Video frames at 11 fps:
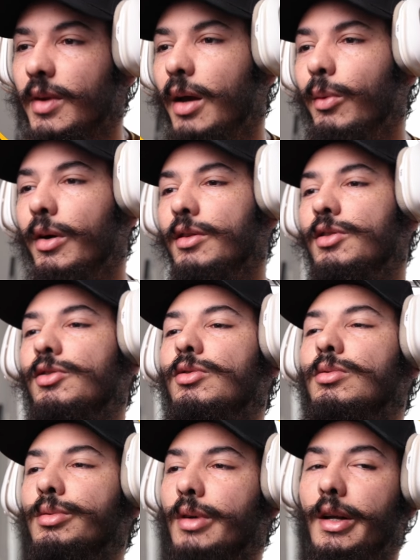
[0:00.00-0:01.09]
I wanted to
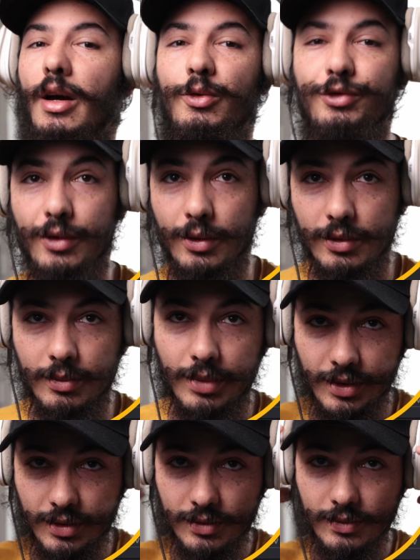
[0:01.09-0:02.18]
do an outro,
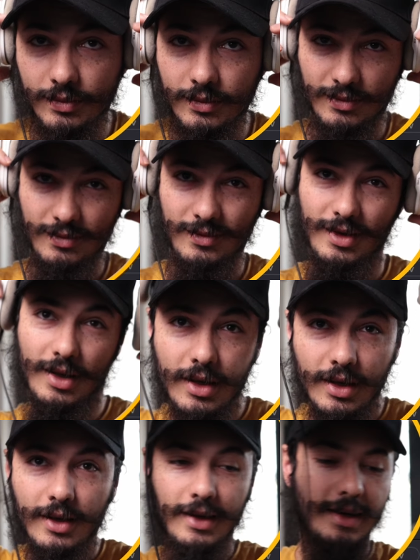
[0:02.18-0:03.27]
but
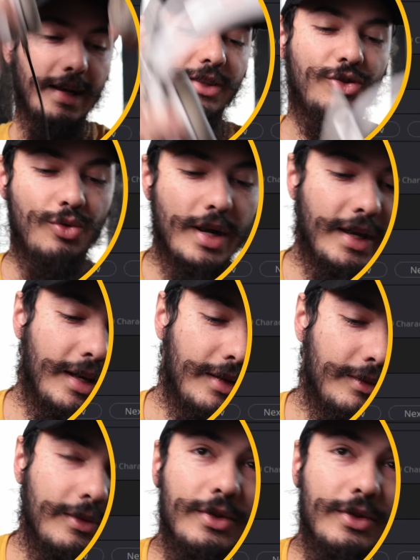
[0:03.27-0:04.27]
let's try again.